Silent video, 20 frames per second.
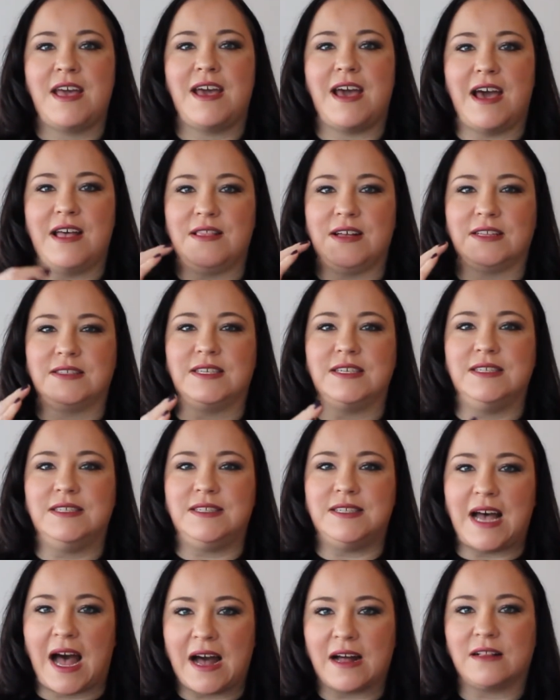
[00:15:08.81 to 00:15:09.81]
And that's
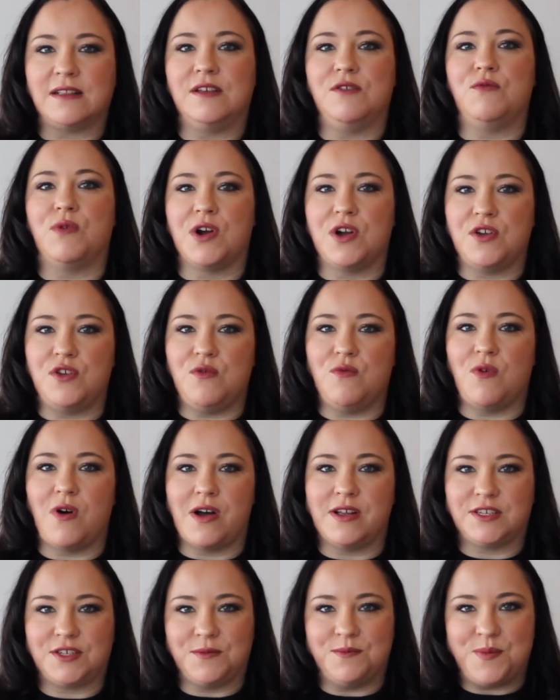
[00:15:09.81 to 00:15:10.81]
exactly where you
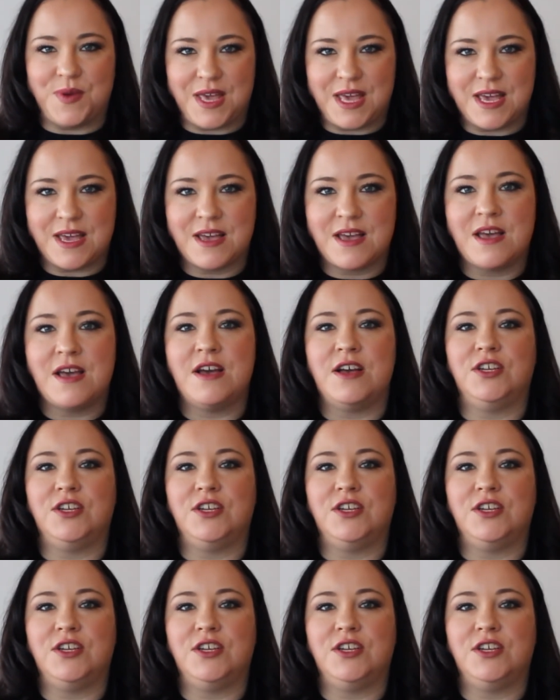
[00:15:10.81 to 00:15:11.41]
want to be.